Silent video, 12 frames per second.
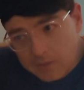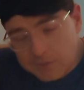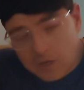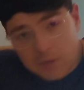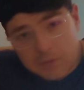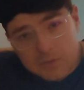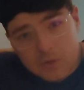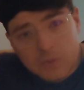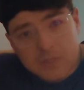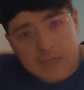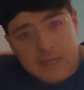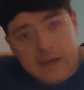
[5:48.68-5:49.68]
So do
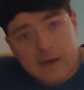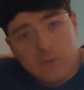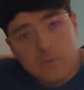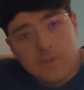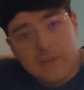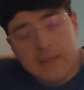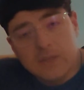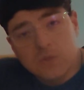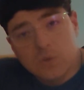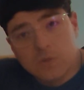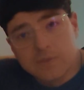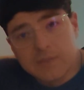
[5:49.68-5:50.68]
check out the
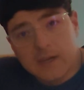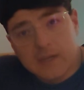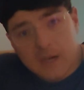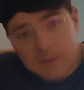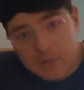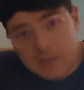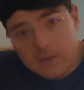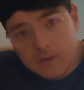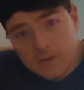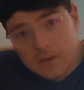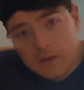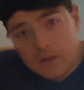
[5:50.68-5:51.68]
shorts that are coming
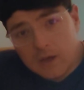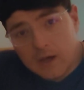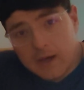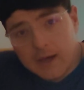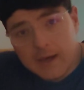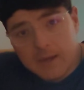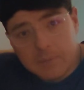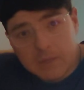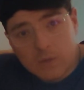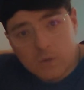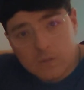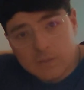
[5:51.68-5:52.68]

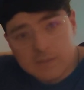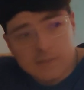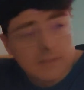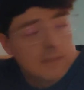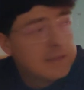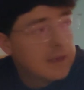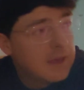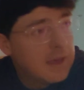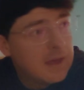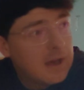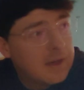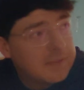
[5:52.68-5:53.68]
because
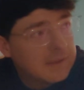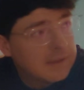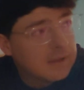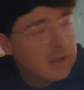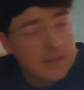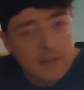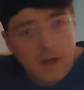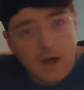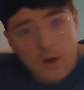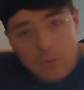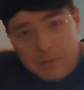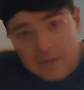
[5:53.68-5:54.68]
I think
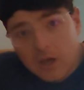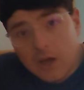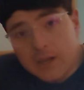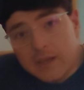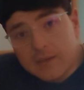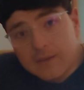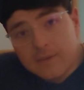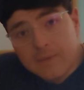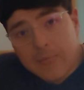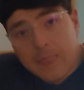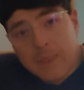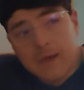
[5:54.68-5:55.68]
I'll be learning.
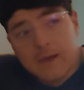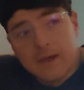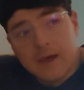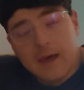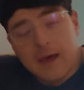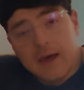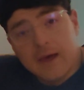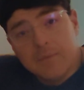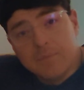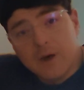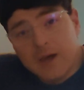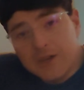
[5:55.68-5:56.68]

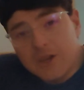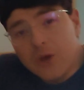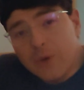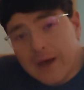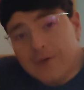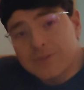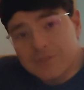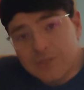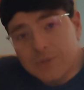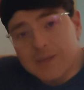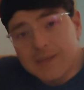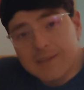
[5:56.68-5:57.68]
I know how to
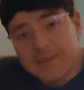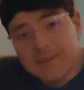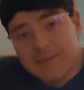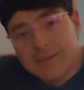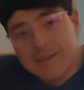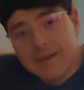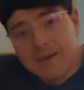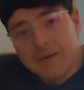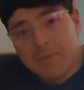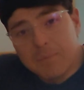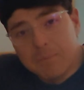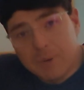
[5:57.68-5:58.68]
do it,
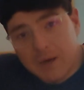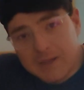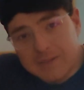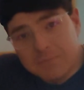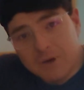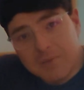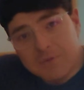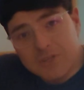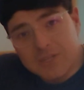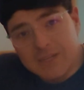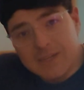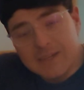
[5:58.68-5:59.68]
but it's my
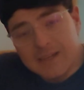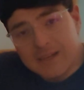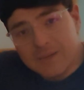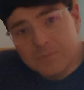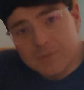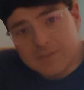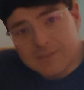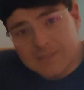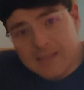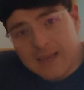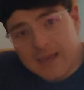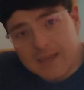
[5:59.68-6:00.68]
machine and I'm just
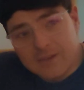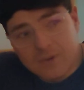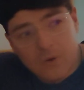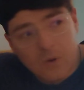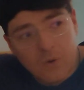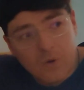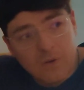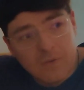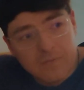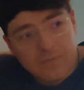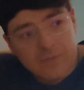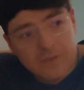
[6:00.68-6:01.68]
scared
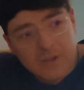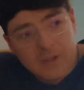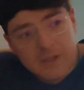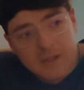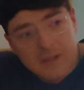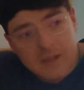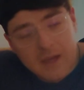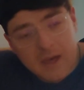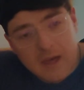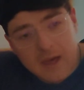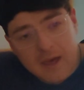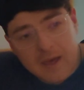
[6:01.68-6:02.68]
of
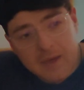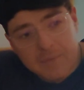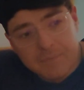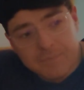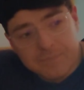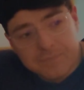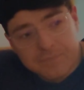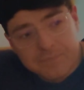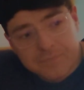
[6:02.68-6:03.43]
going